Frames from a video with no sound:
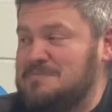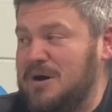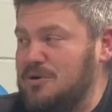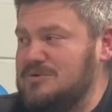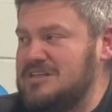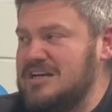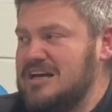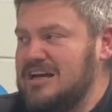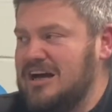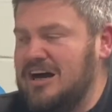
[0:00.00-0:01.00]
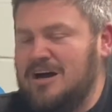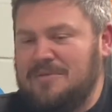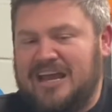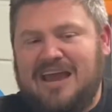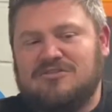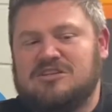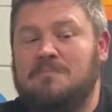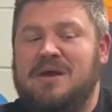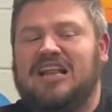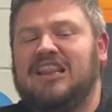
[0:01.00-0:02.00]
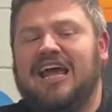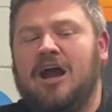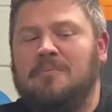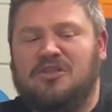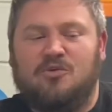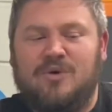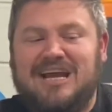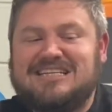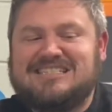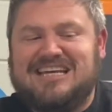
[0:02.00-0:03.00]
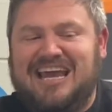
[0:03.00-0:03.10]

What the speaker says: boat. That gave us a big leg up in the race,